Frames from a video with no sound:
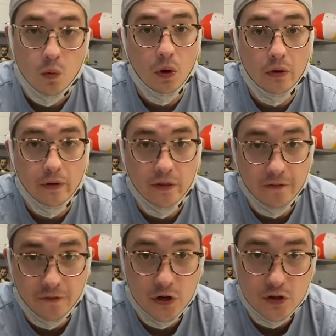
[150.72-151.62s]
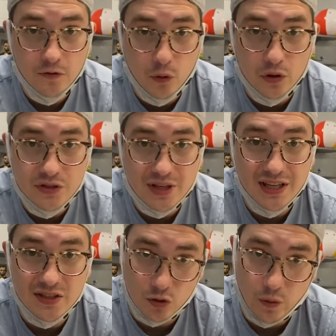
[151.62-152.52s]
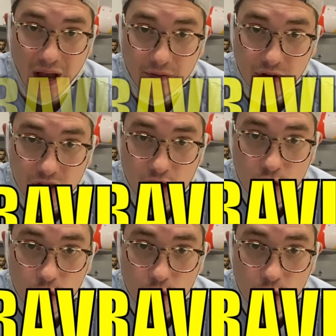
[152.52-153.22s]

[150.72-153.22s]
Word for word: Well, the first force is gravity